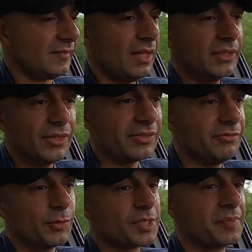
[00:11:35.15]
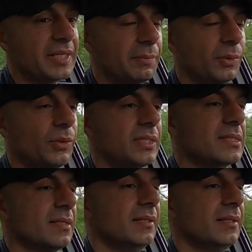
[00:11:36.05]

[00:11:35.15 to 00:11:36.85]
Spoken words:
I can't afford to be unemployed.